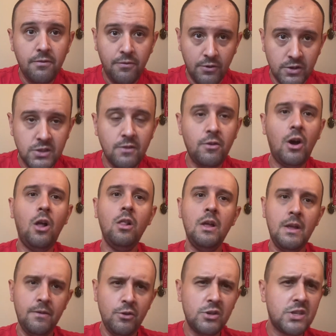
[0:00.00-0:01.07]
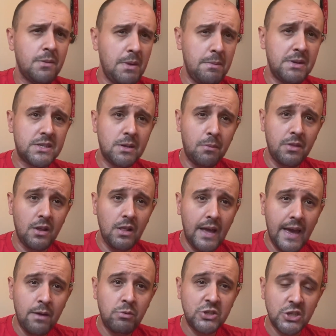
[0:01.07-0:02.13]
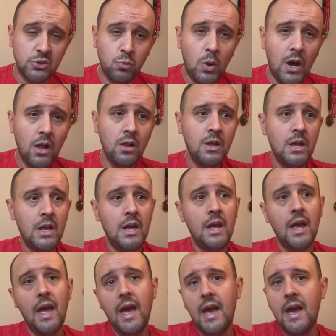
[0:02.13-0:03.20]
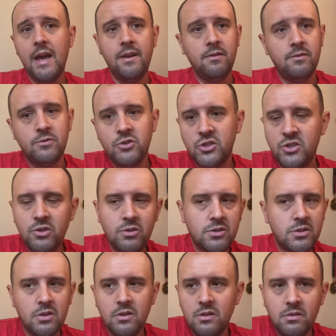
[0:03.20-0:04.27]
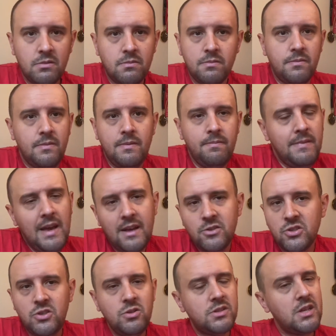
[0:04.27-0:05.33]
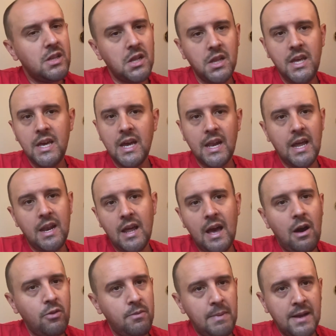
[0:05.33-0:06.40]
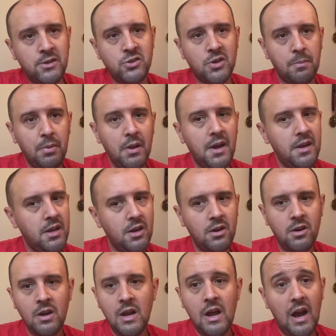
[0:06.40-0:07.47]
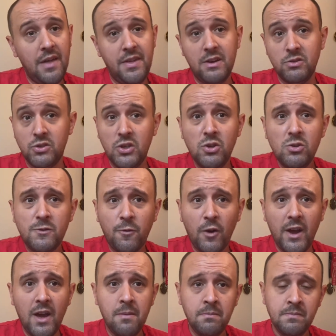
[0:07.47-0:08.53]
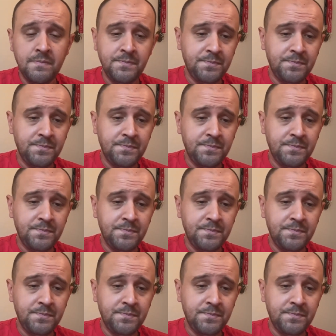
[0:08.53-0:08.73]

first of all, used to maybe some of the language as well, and just used to the league and how the matches are played here, I think is huge for him.